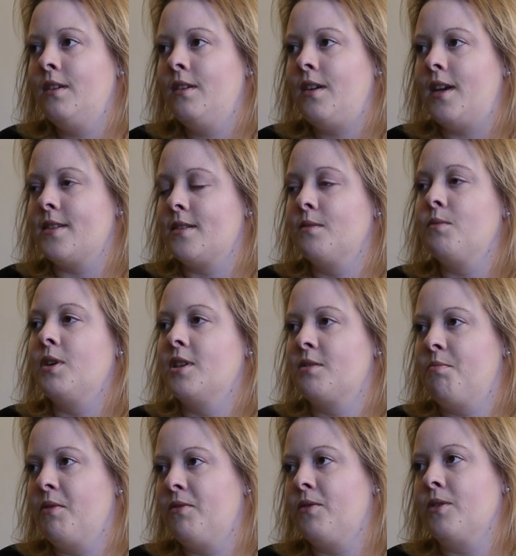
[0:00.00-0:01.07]
As it was
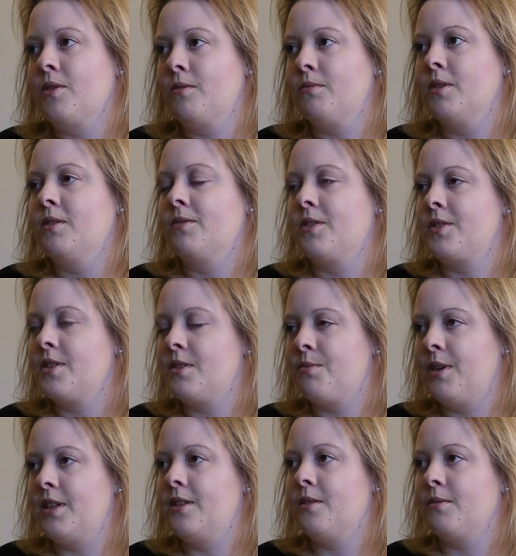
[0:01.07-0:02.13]
before Roe versus
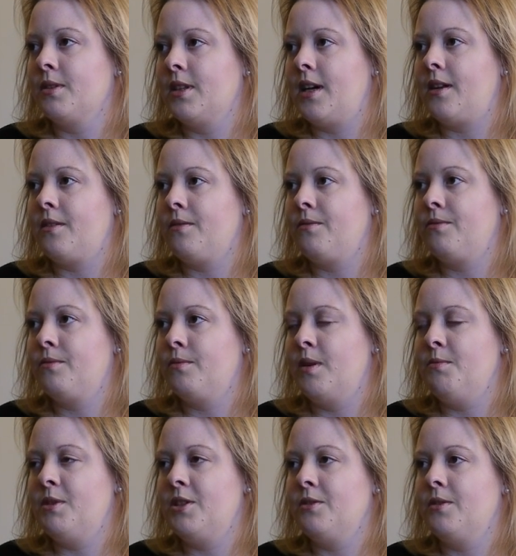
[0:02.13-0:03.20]
Wade, there were a lot of
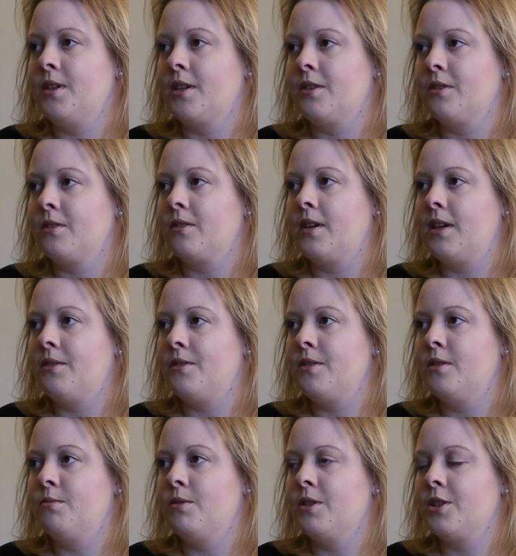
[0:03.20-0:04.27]
women doing underground
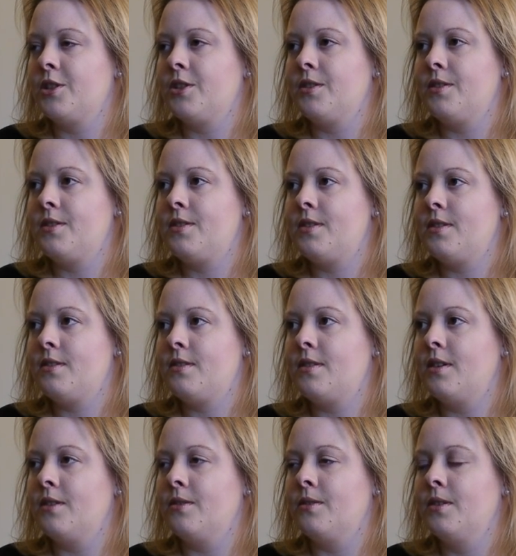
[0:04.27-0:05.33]
abortions.
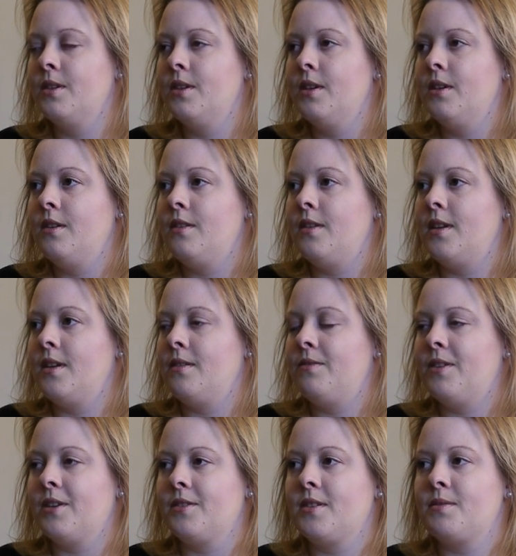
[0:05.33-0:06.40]
So they
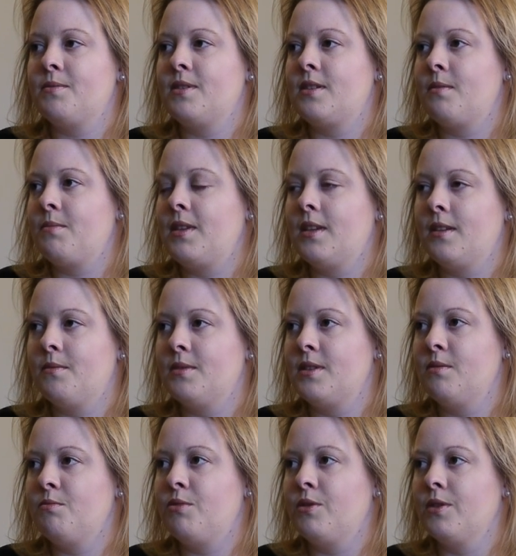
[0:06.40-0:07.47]
felt this was something that was
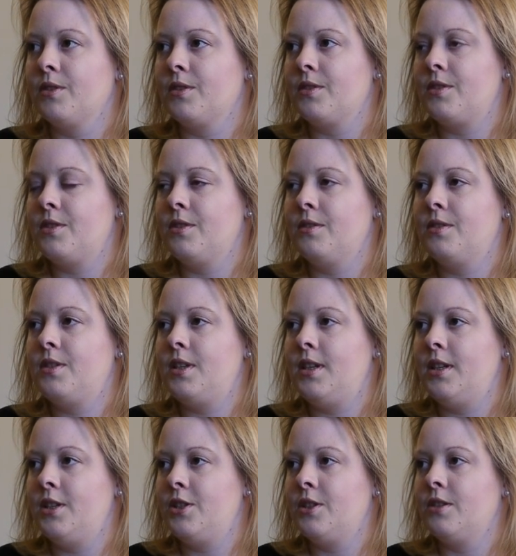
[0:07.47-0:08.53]
important to
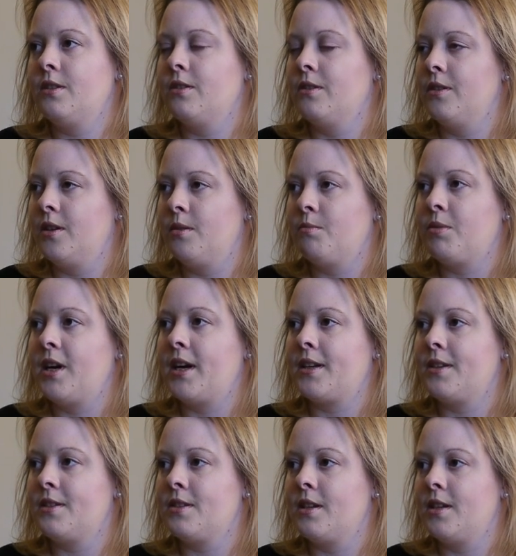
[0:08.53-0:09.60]
teach and learn and
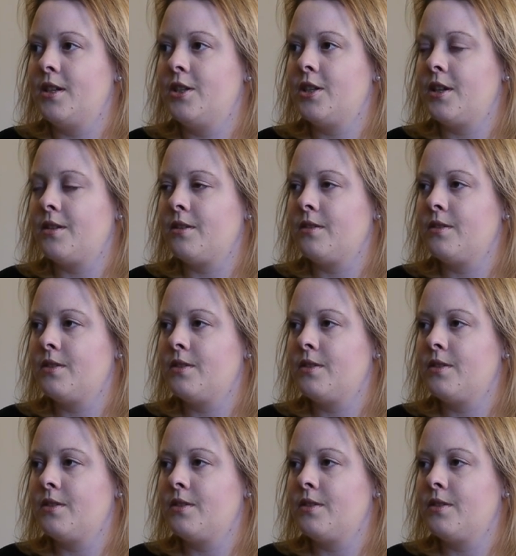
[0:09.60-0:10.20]
practice on each other.